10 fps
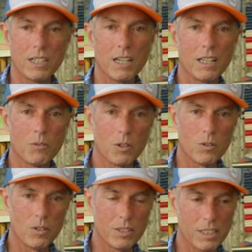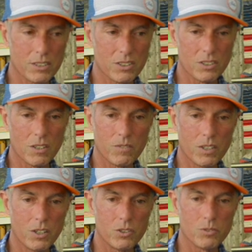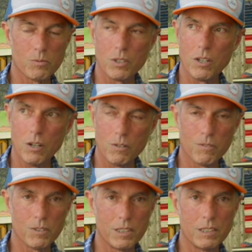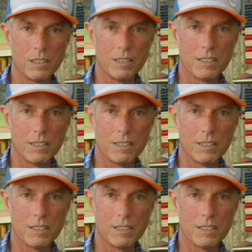And then we're going to the Texas Gulf Coast, hopefully.